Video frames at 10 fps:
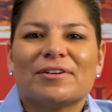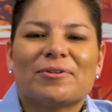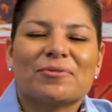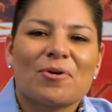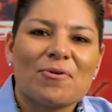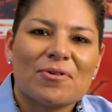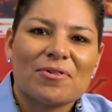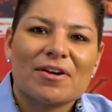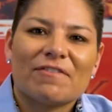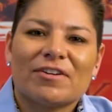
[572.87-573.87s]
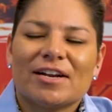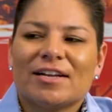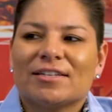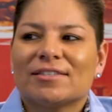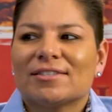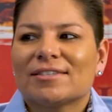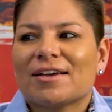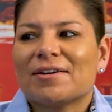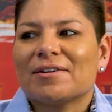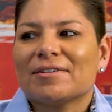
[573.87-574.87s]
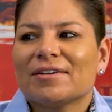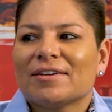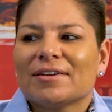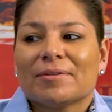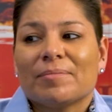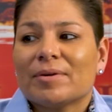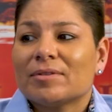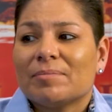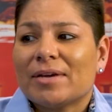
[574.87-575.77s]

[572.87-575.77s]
you know, local governance, the